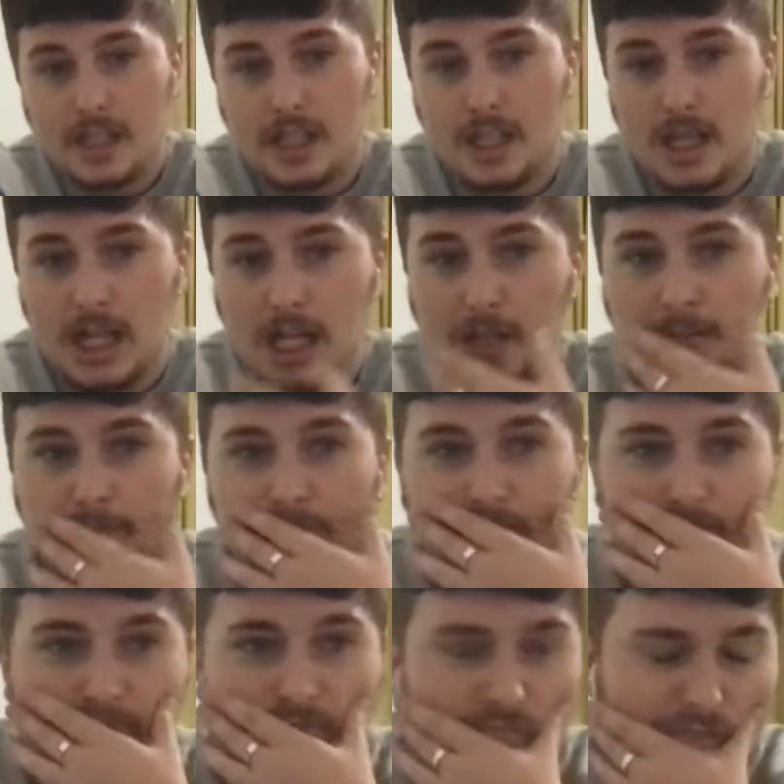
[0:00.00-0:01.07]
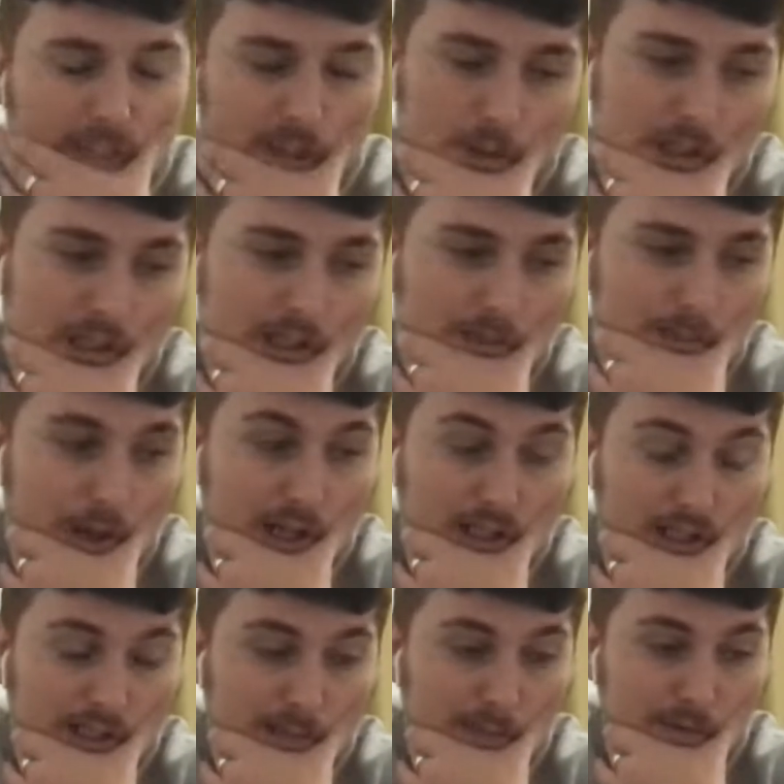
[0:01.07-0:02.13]
They were
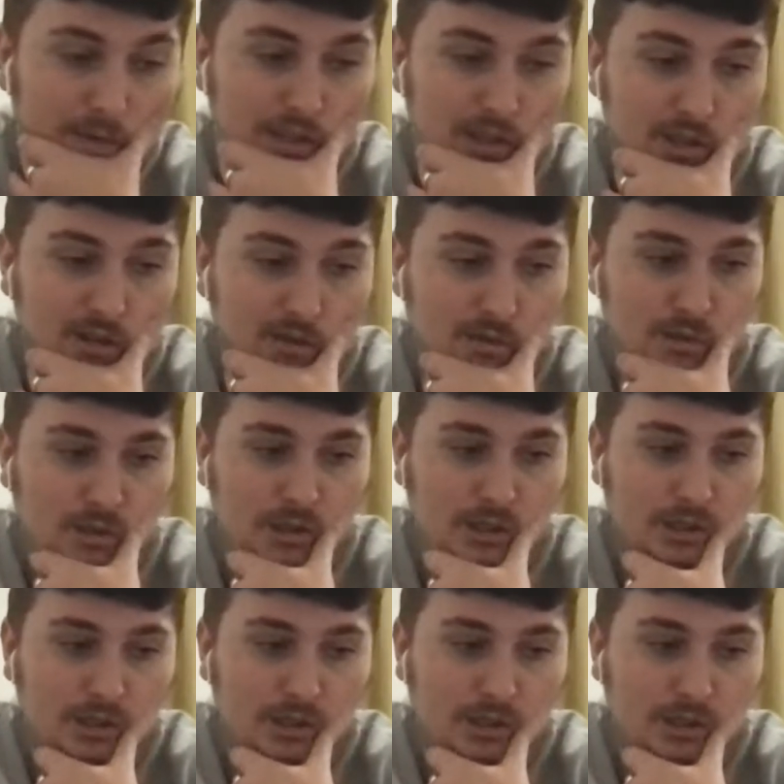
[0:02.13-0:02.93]
utterly professional.